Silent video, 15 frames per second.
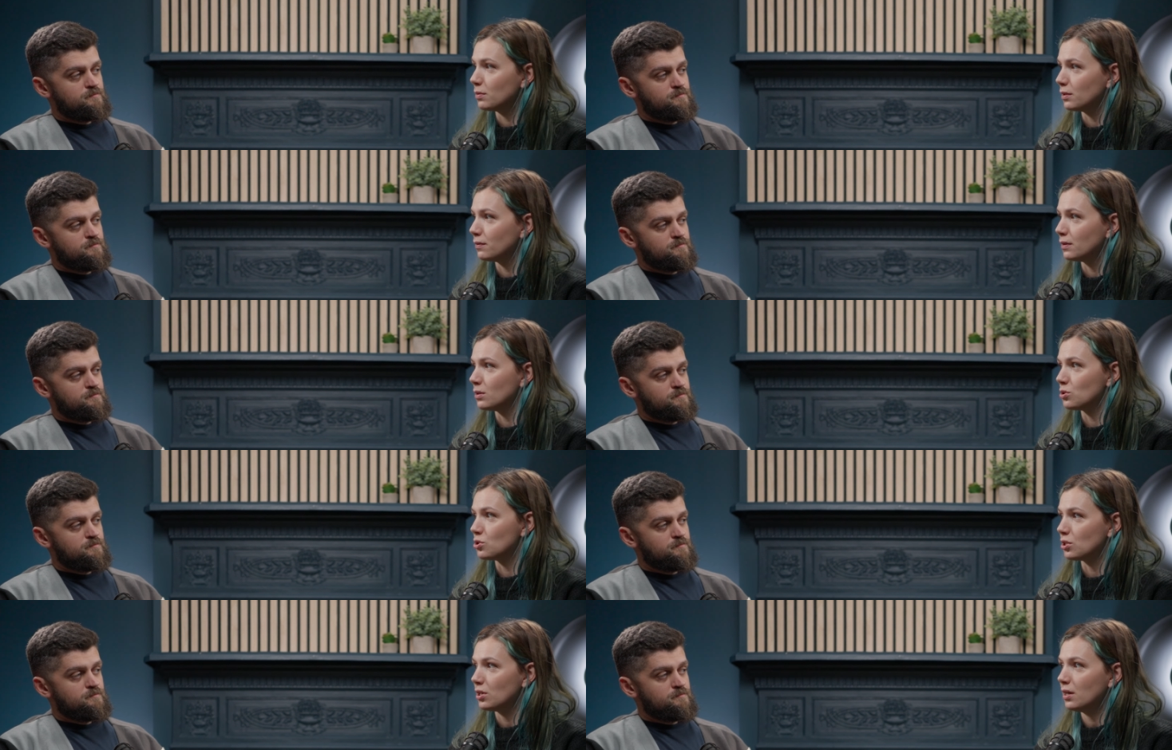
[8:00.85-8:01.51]

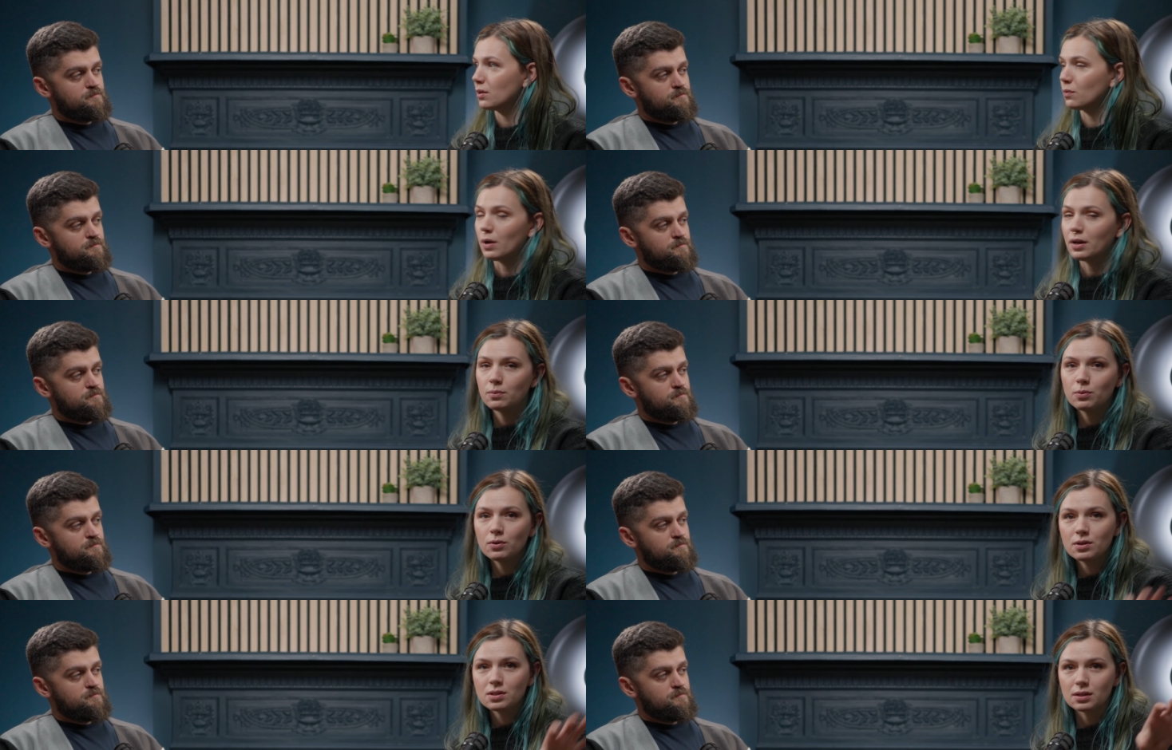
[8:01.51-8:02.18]
Speaker 1: between the Jira and a
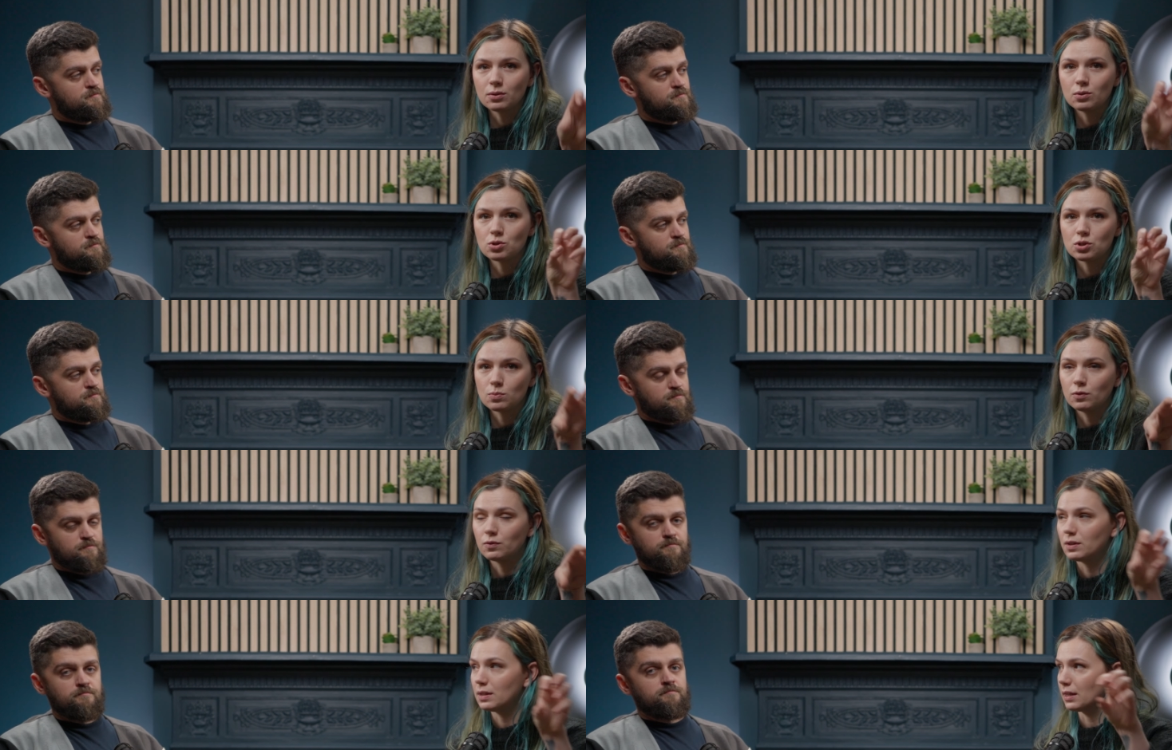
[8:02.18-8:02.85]
whiteboard. Like you
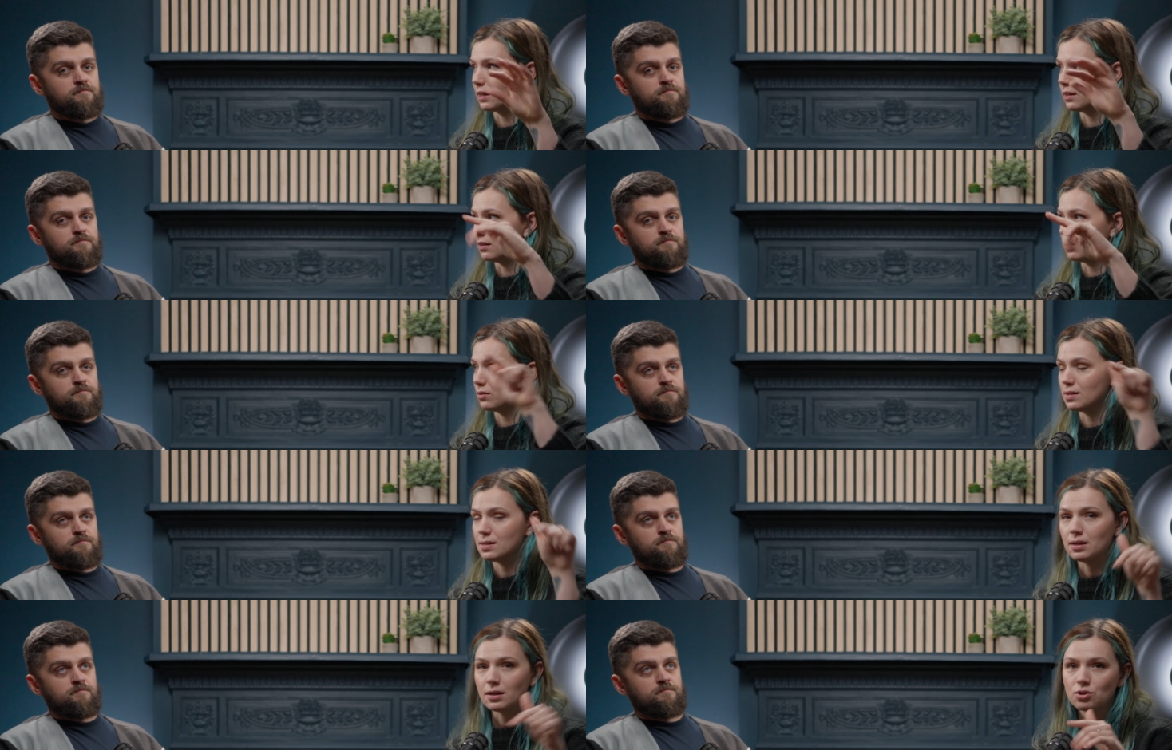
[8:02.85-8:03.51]
just move the ticket
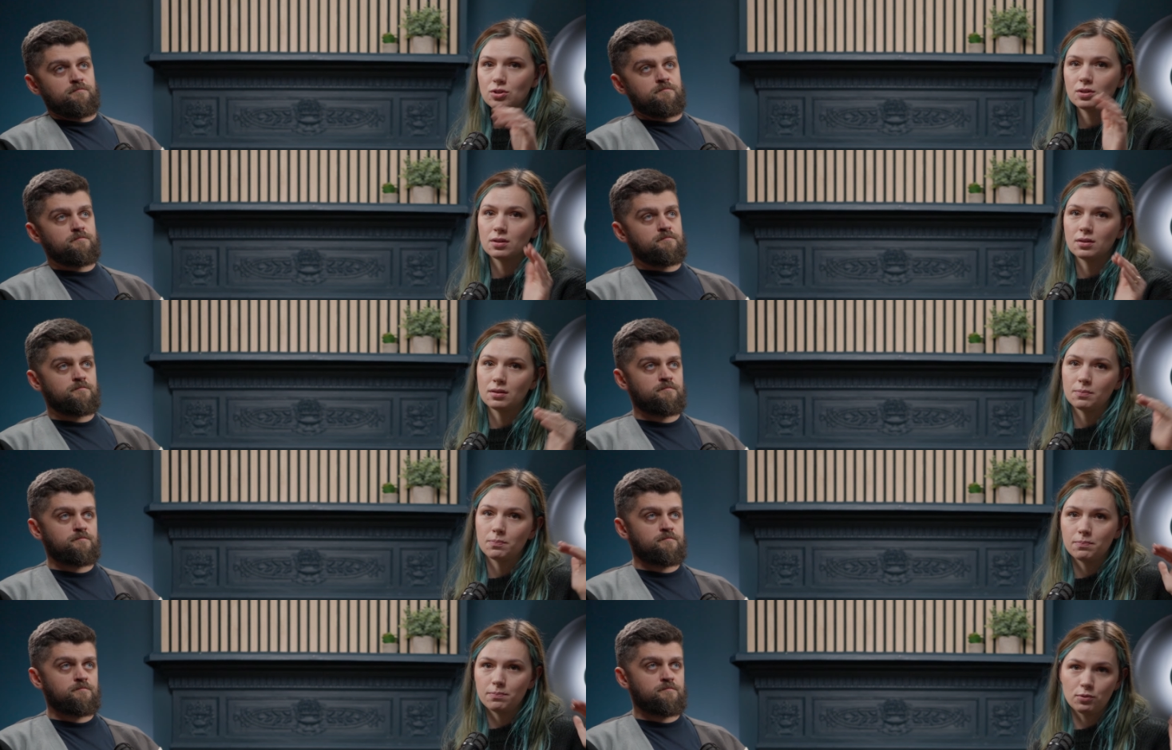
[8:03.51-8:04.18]
into the section and
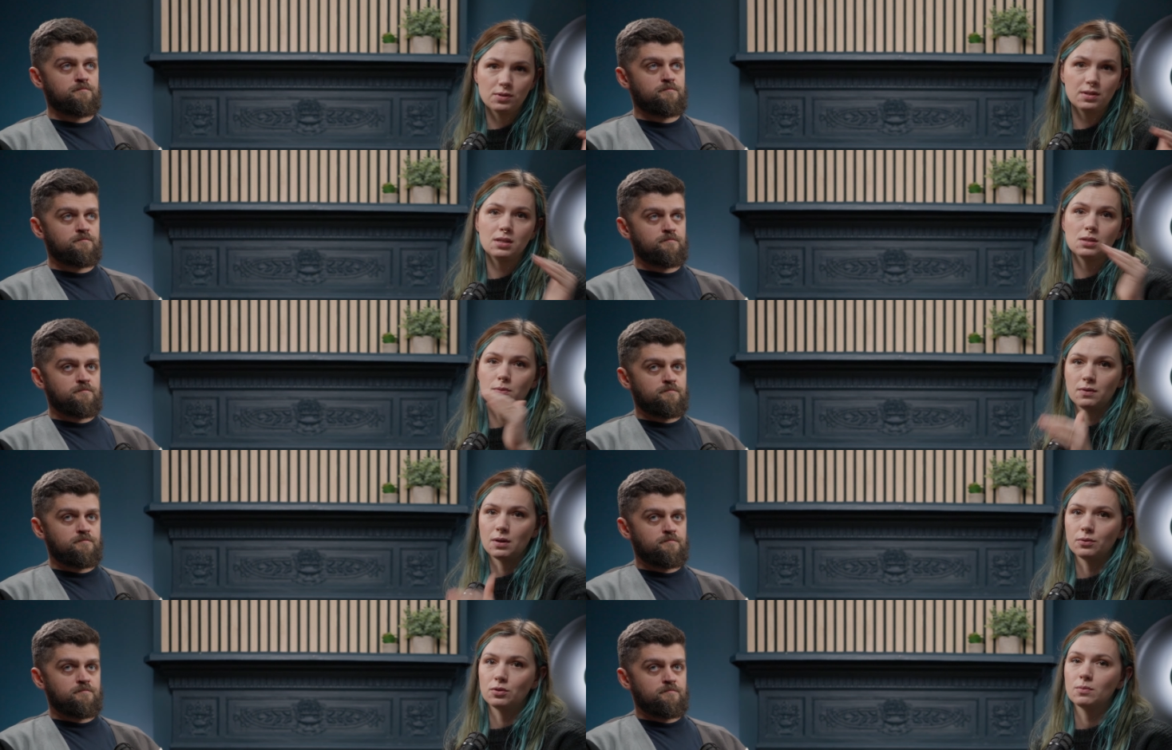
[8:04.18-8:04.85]
it
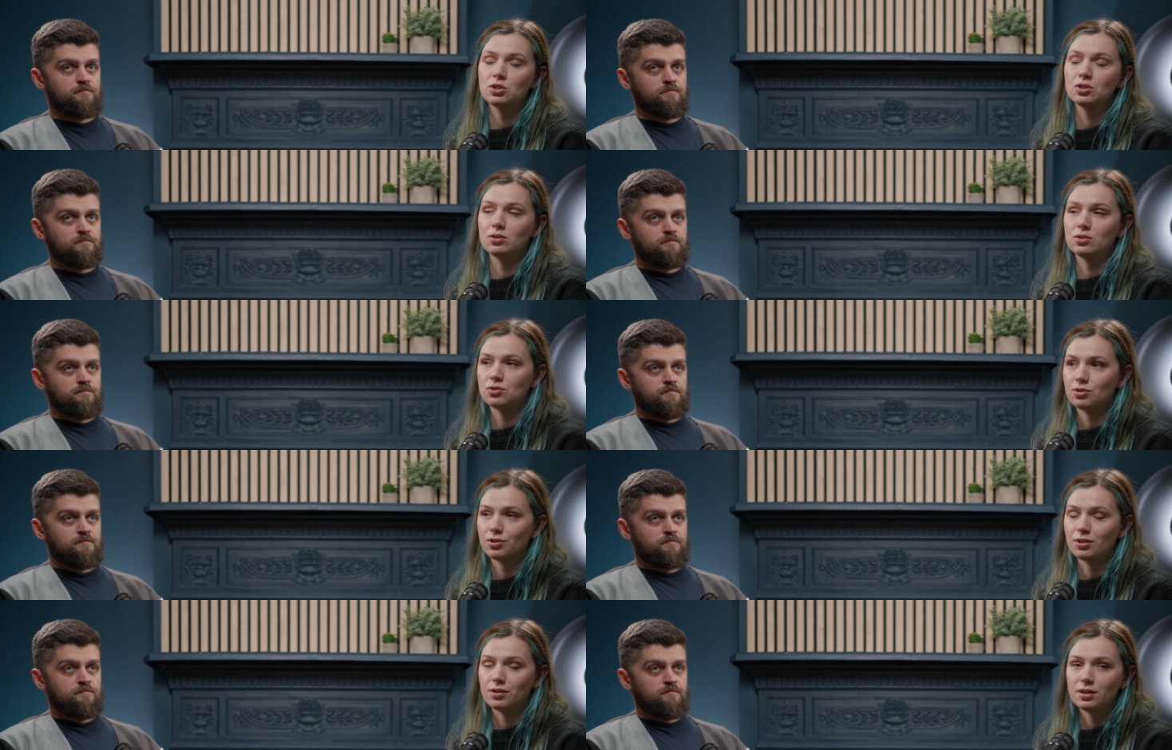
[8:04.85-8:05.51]
proceeds with the automation
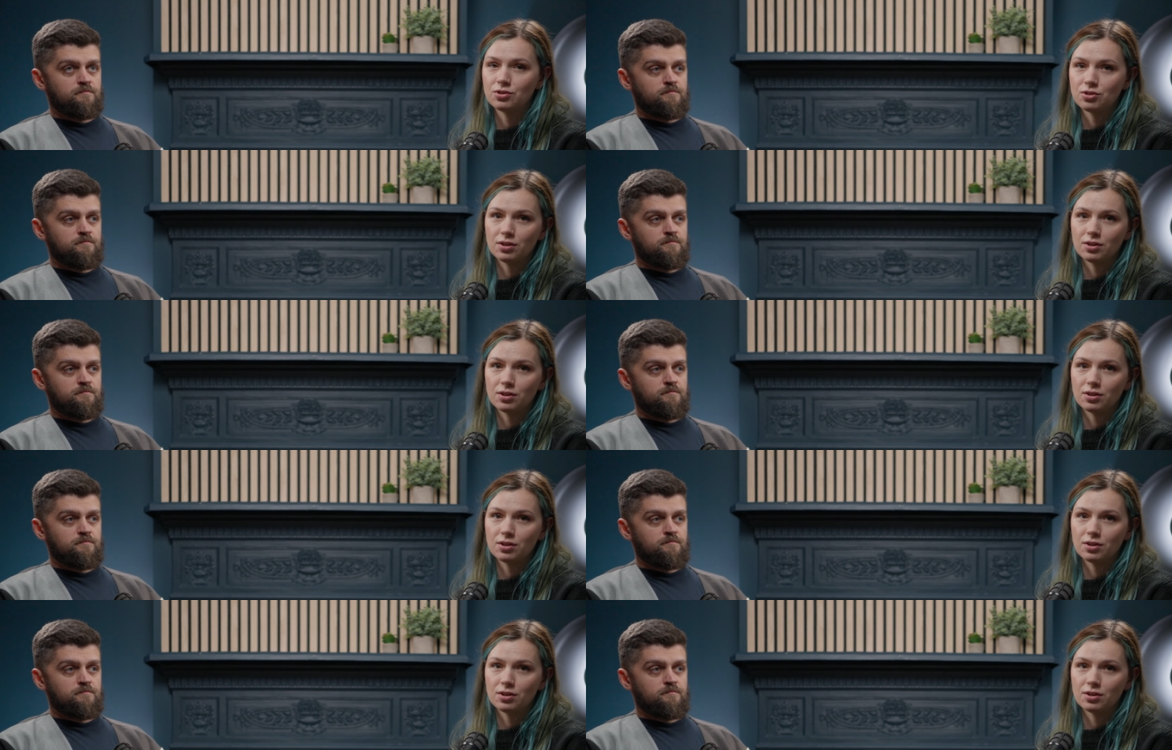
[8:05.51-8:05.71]
in Jira, in